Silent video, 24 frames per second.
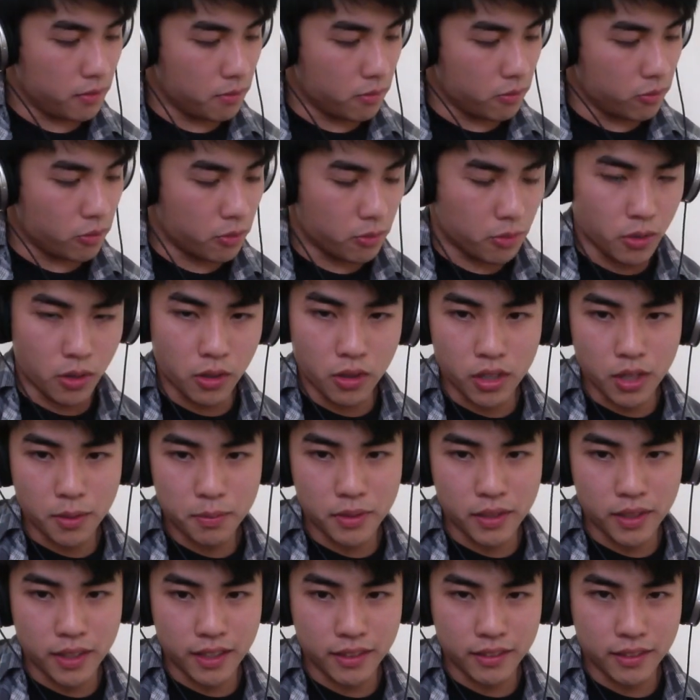keep going up
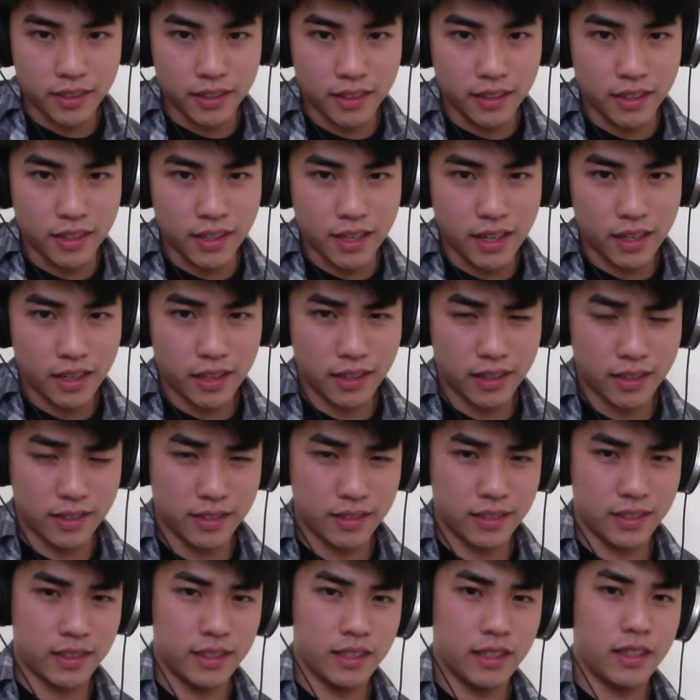and down the neck.
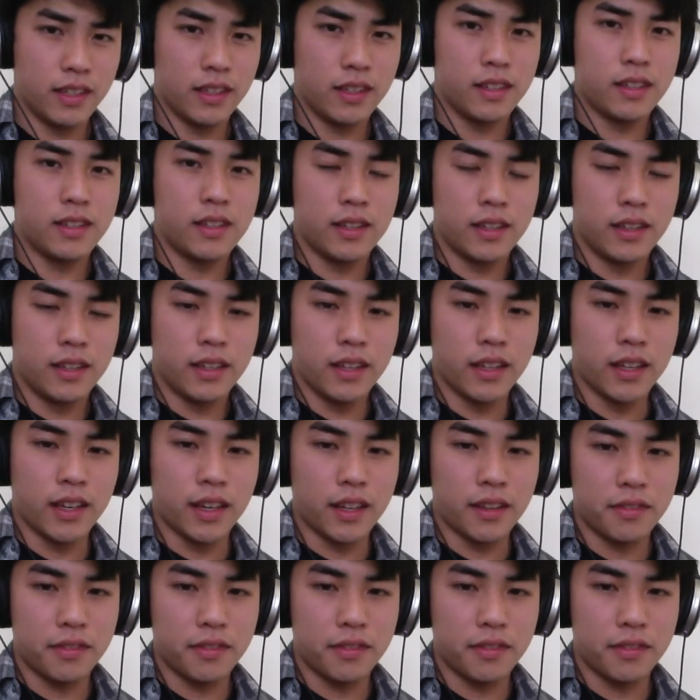And